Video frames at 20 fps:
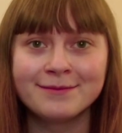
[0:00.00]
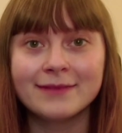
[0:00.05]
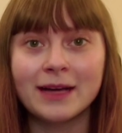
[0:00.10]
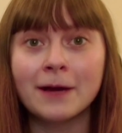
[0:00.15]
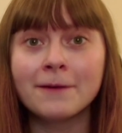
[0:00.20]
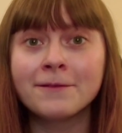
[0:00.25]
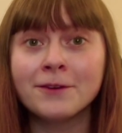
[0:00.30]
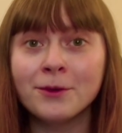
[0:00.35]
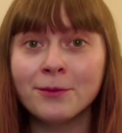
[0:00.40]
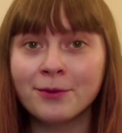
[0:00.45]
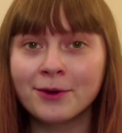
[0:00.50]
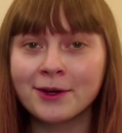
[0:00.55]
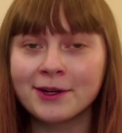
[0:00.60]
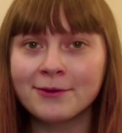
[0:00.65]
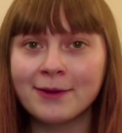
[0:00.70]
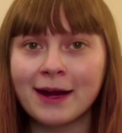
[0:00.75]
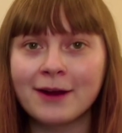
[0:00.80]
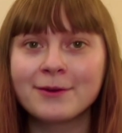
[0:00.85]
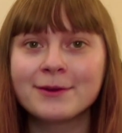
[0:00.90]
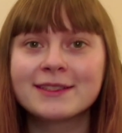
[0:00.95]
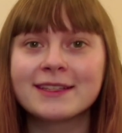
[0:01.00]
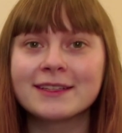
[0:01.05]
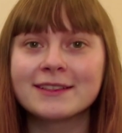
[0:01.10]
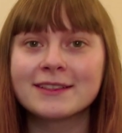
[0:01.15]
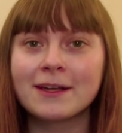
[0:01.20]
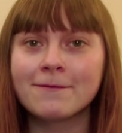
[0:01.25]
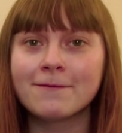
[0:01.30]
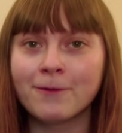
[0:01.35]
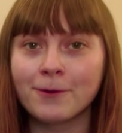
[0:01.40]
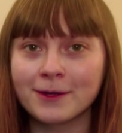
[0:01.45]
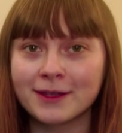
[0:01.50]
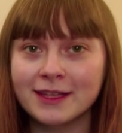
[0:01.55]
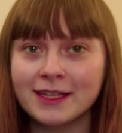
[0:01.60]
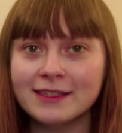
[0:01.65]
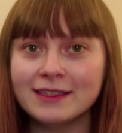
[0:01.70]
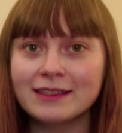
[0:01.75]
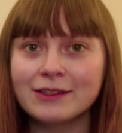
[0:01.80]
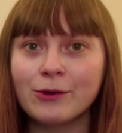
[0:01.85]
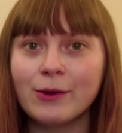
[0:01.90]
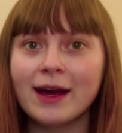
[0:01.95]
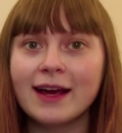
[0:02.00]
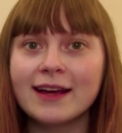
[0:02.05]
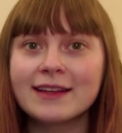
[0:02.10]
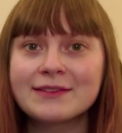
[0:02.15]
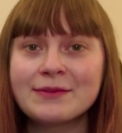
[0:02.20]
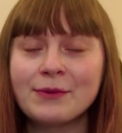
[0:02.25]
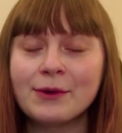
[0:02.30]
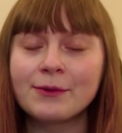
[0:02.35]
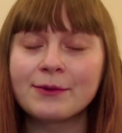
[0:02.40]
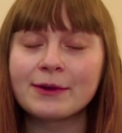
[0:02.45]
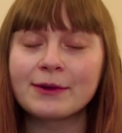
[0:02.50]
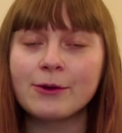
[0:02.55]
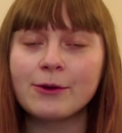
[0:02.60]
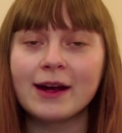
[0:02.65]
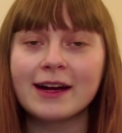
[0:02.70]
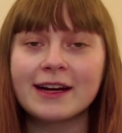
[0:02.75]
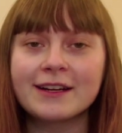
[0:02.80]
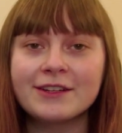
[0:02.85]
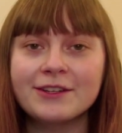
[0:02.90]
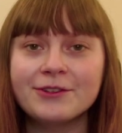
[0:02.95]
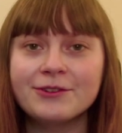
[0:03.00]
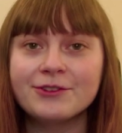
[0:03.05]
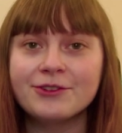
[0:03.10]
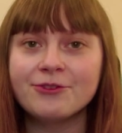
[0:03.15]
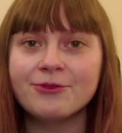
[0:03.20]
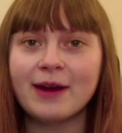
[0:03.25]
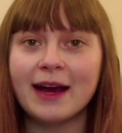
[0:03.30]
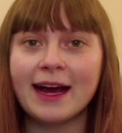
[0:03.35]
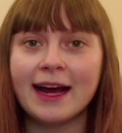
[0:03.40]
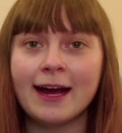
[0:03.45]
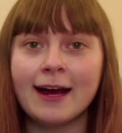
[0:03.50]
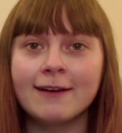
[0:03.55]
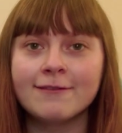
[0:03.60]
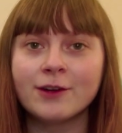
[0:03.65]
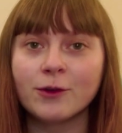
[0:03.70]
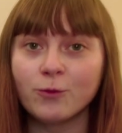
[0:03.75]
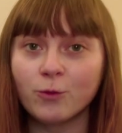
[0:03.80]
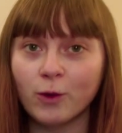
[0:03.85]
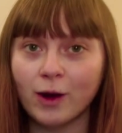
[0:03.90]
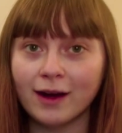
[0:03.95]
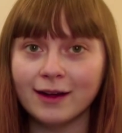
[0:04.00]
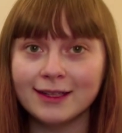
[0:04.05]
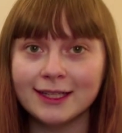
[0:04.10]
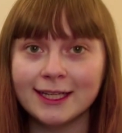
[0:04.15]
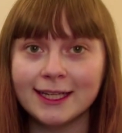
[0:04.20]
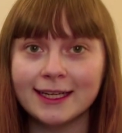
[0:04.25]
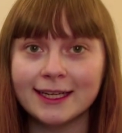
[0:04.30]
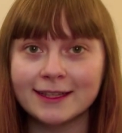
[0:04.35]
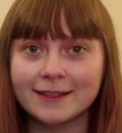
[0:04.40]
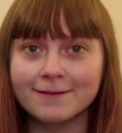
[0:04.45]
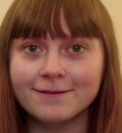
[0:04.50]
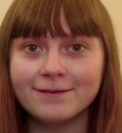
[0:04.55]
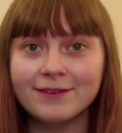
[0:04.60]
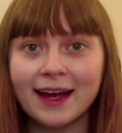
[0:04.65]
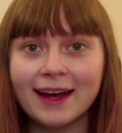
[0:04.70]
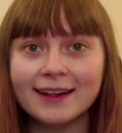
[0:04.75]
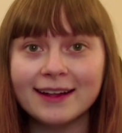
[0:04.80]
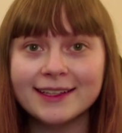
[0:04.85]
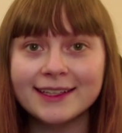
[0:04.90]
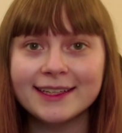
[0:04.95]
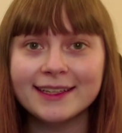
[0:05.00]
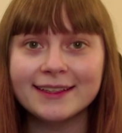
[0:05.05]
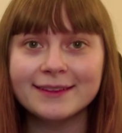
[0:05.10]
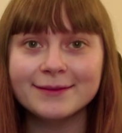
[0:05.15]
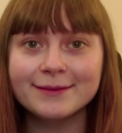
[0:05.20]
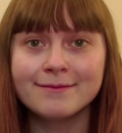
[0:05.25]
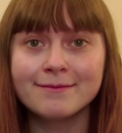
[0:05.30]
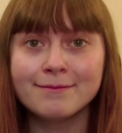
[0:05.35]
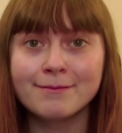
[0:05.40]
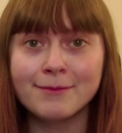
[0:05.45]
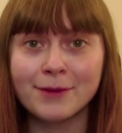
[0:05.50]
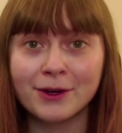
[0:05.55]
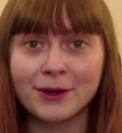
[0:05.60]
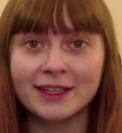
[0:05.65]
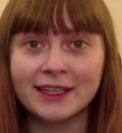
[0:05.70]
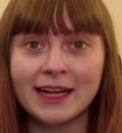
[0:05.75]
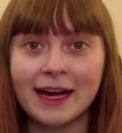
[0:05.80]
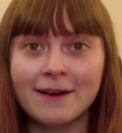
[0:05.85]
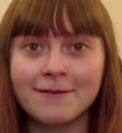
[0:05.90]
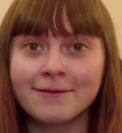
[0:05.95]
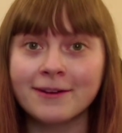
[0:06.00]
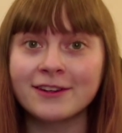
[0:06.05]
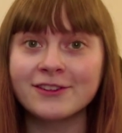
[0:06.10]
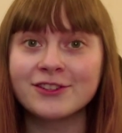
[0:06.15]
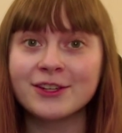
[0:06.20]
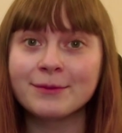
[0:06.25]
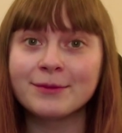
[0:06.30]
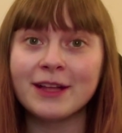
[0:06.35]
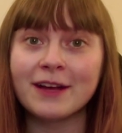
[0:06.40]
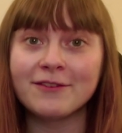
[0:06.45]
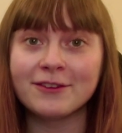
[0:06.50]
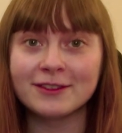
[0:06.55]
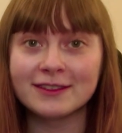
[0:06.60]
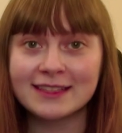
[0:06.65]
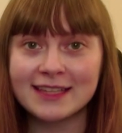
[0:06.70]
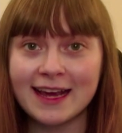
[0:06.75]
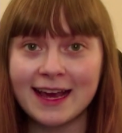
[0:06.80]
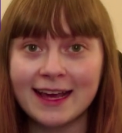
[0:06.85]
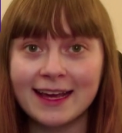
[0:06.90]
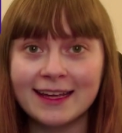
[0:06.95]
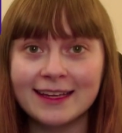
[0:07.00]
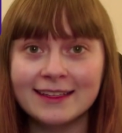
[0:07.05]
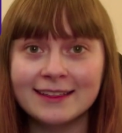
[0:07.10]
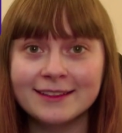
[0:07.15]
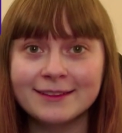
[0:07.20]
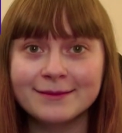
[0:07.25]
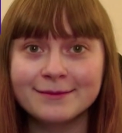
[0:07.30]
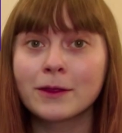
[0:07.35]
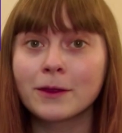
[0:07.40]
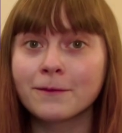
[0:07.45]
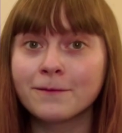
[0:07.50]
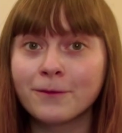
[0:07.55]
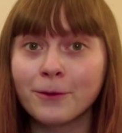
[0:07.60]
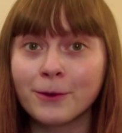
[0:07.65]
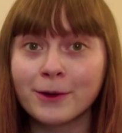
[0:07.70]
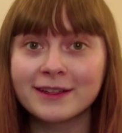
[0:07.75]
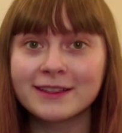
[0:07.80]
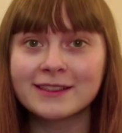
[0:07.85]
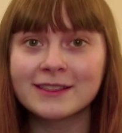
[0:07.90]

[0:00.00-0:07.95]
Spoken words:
A few prerequisites for this quest will require you to have Wally in the Valley, Merlin at Friendship Level 10, the Forest